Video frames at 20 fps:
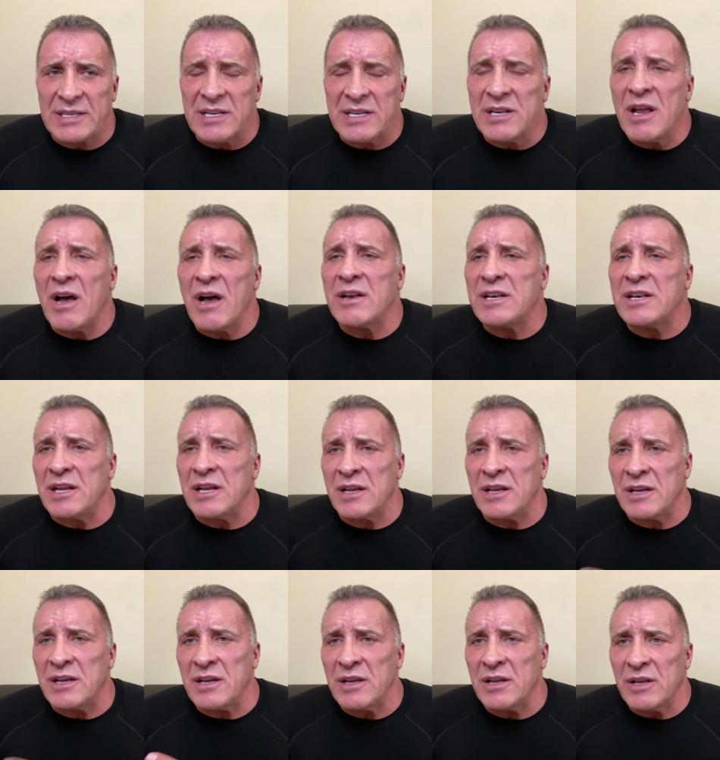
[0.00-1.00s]

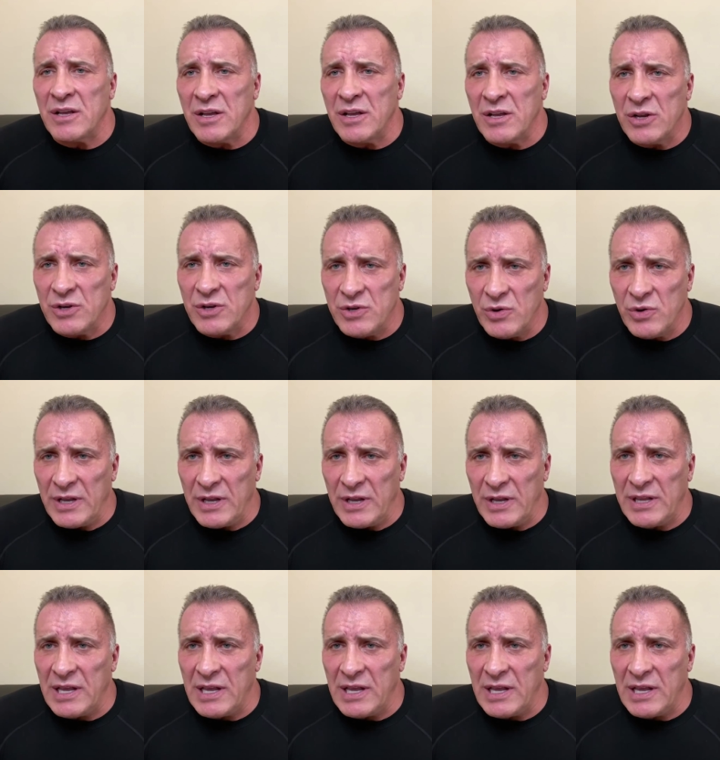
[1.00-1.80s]
nothing to it.